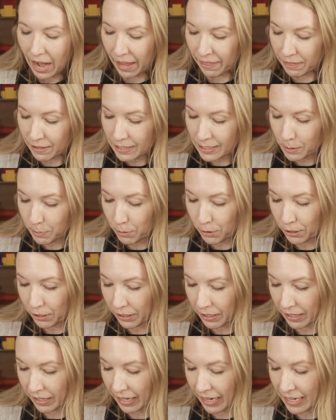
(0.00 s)
And this
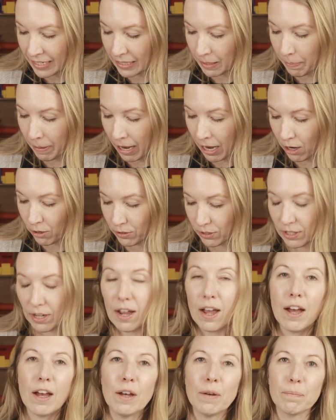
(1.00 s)
book is about
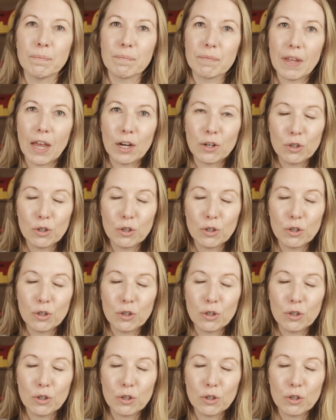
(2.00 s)
um,